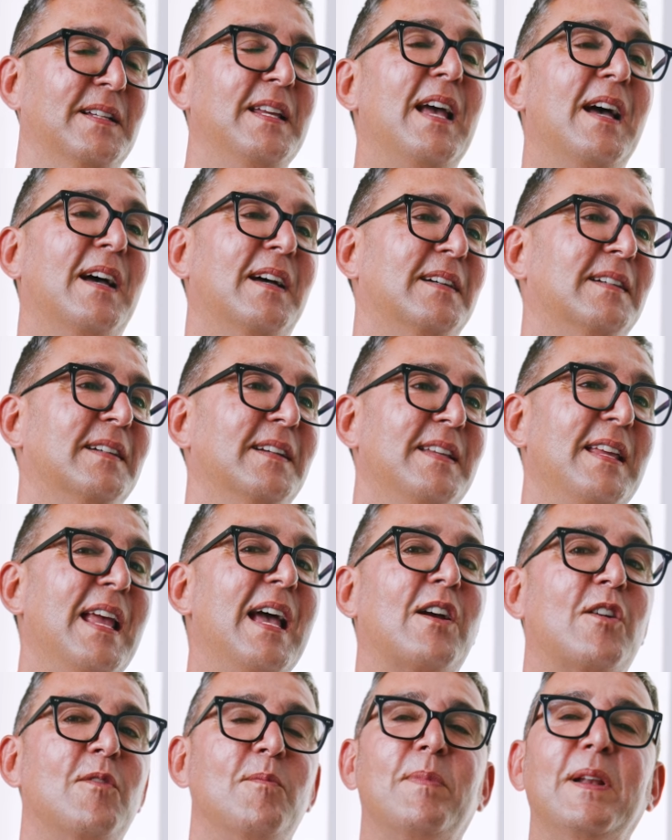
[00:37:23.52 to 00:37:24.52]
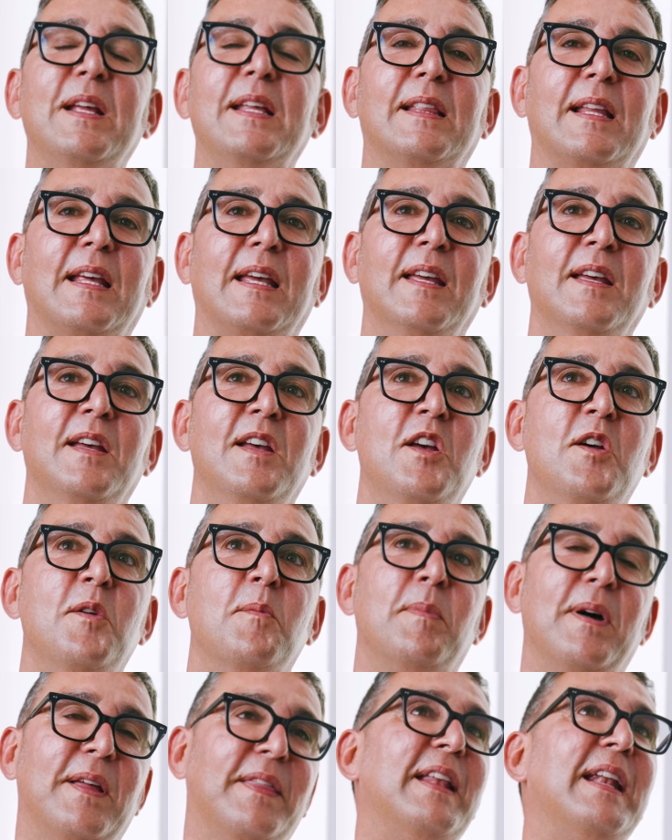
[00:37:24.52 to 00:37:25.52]
Yeah, completely.
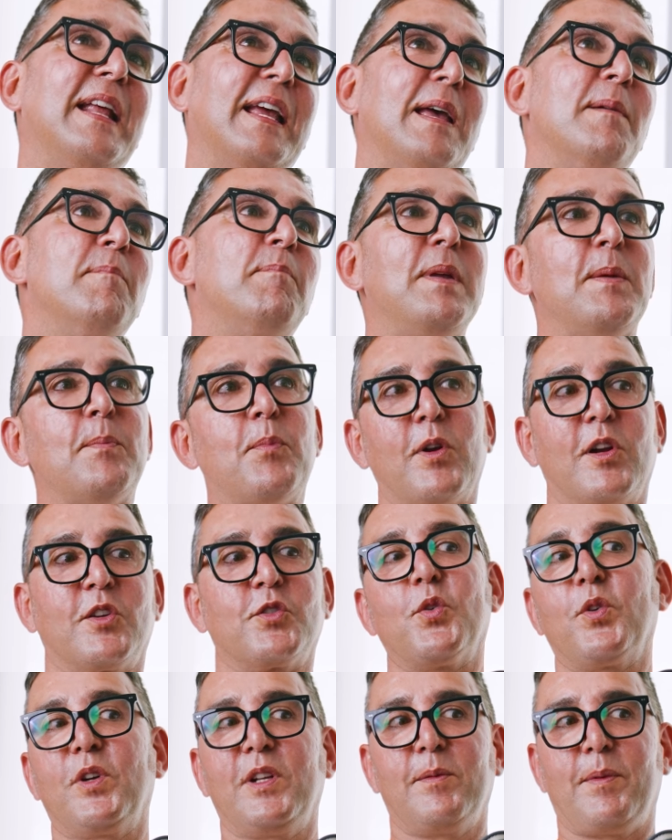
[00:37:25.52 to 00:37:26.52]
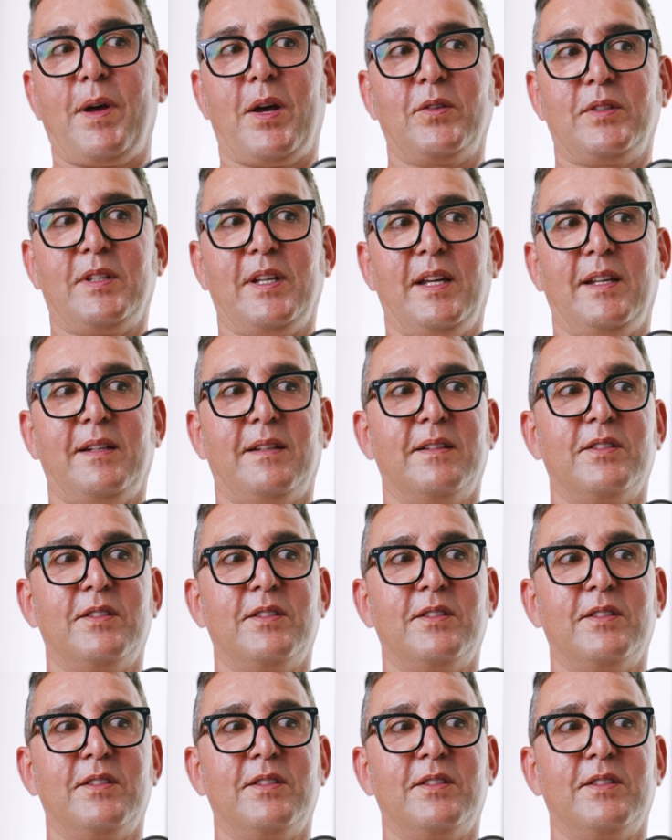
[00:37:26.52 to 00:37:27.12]
But then again, people are talking about it.